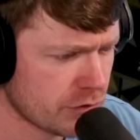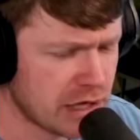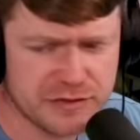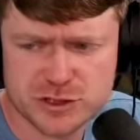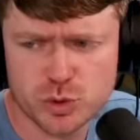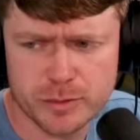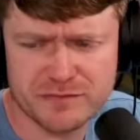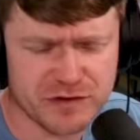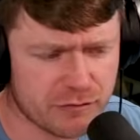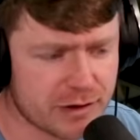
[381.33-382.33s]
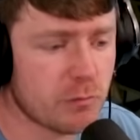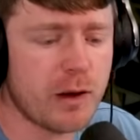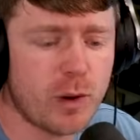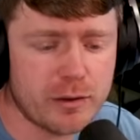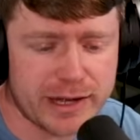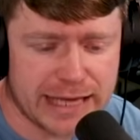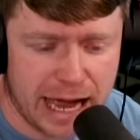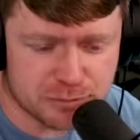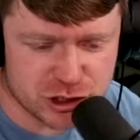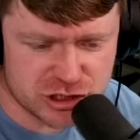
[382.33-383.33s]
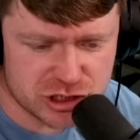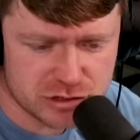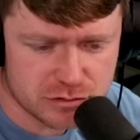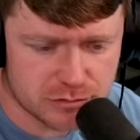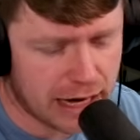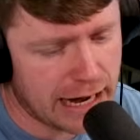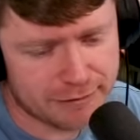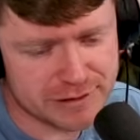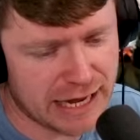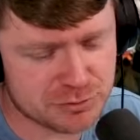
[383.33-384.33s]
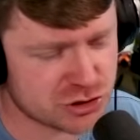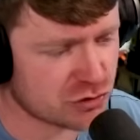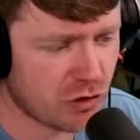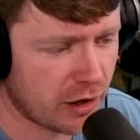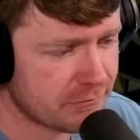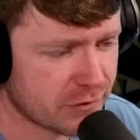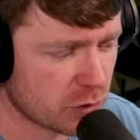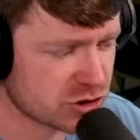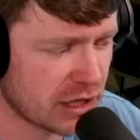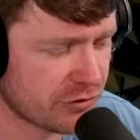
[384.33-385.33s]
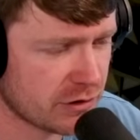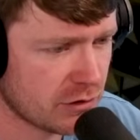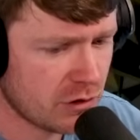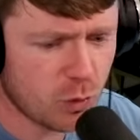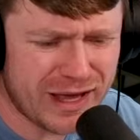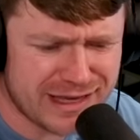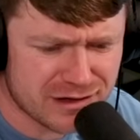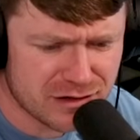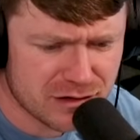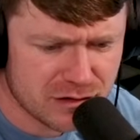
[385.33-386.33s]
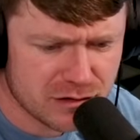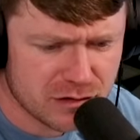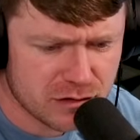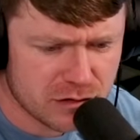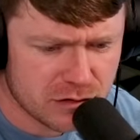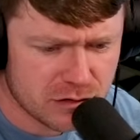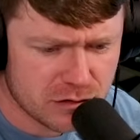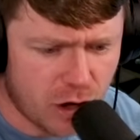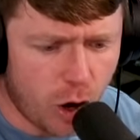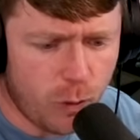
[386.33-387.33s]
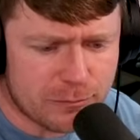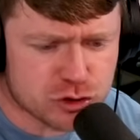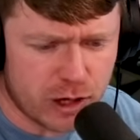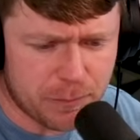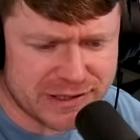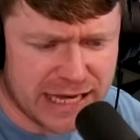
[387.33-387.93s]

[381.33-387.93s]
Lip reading: Yeah, this would have been very... Wait, captions? Nah, captions are on. There was nothing. Wait! Oh, I'm tripping!